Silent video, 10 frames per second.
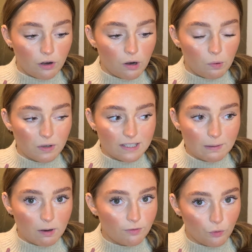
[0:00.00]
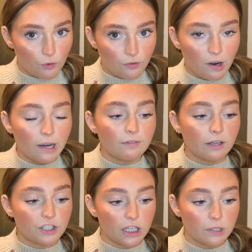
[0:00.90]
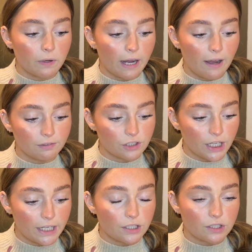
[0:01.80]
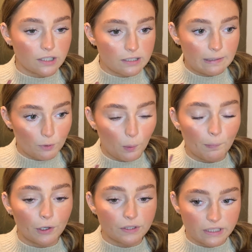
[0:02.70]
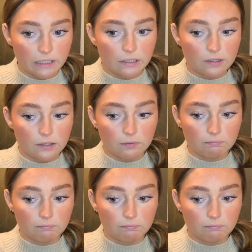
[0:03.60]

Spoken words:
I want to say about 4 or 5. Like genuinely, I haven't changed this lip combo since